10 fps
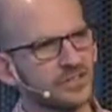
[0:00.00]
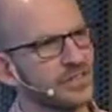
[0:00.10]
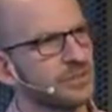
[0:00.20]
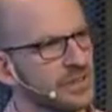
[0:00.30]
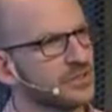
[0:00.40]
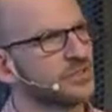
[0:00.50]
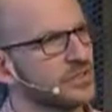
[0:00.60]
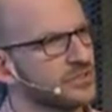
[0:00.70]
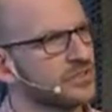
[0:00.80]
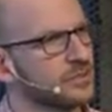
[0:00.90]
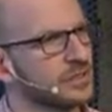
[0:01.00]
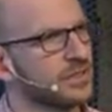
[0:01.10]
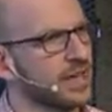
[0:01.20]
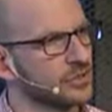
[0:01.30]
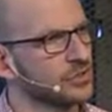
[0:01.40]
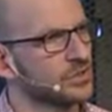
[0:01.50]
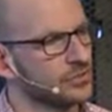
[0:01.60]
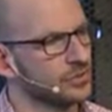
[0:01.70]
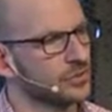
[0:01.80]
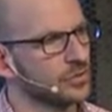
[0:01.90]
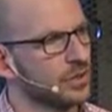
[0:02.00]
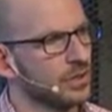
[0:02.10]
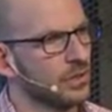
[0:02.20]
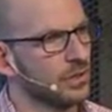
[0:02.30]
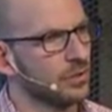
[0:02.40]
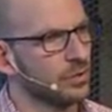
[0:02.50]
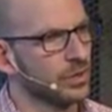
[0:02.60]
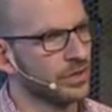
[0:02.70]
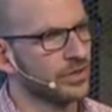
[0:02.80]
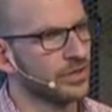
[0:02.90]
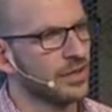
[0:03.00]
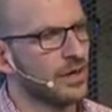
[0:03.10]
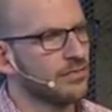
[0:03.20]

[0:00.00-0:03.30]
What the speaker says: It's going to be interesting to see what they actually do with it.